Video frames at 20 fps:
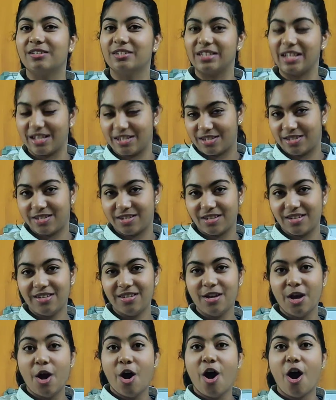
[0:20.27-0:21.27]

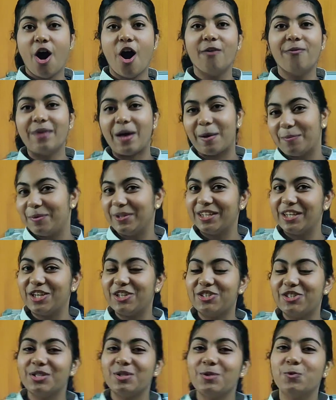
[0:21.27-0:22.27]
Clustering of
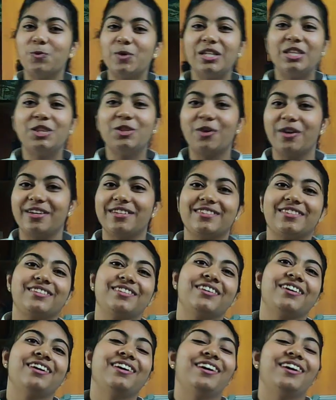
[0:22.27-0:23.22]
Application with Noise.